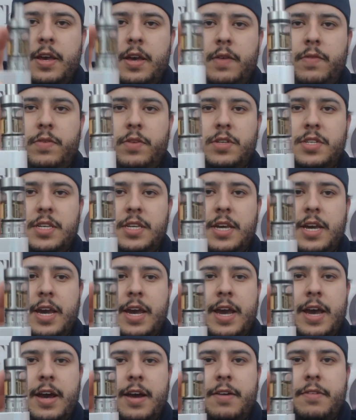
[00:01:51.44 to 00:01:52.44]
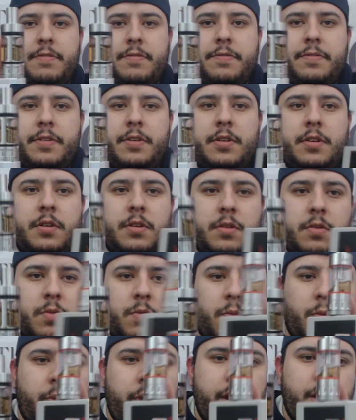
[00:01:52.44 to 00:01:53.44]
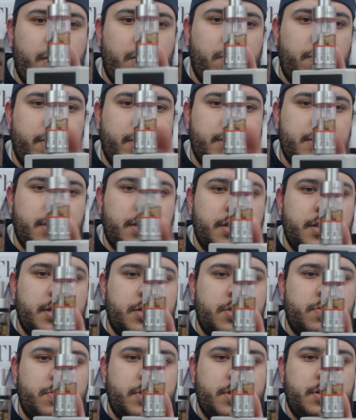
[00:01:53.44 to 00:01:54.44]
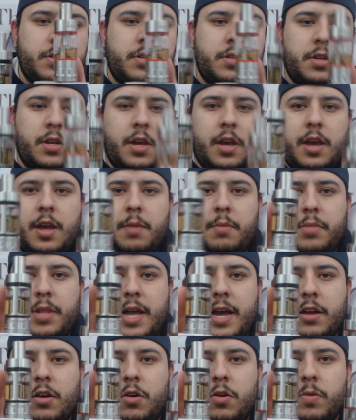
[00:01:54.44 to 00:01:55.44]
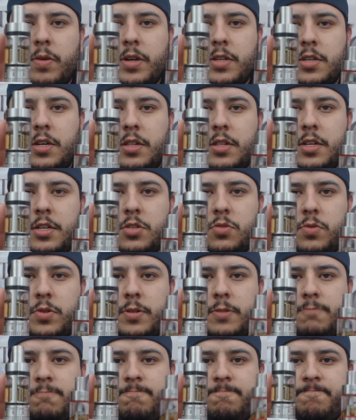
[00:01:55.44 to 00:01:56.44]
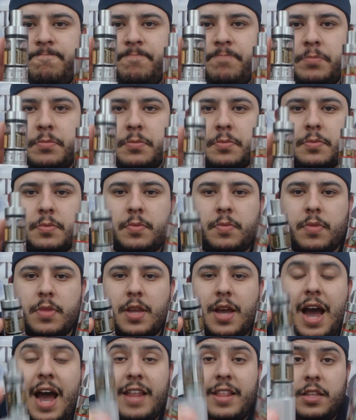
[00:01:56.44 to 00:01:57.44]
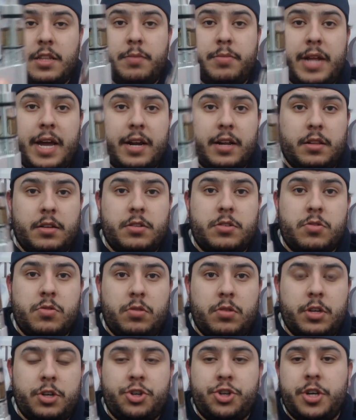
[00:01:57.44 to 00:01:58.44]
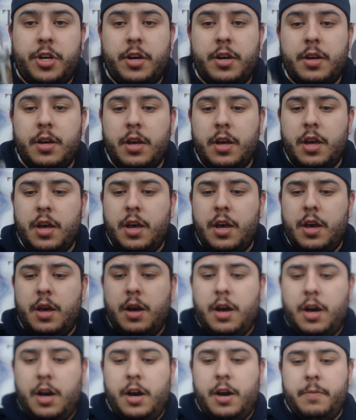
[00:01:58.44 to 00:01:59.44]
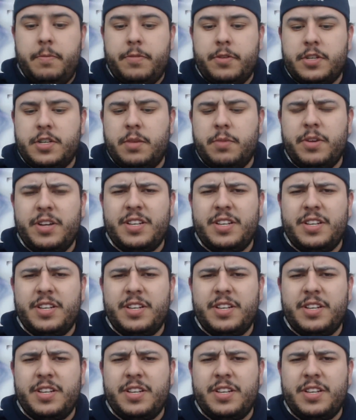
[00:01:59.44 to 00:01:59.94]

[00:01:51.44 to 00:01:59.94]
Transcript: If you see, I have red O-rings on this one and black O-rings on this one. I think the black looks cool as shit. For some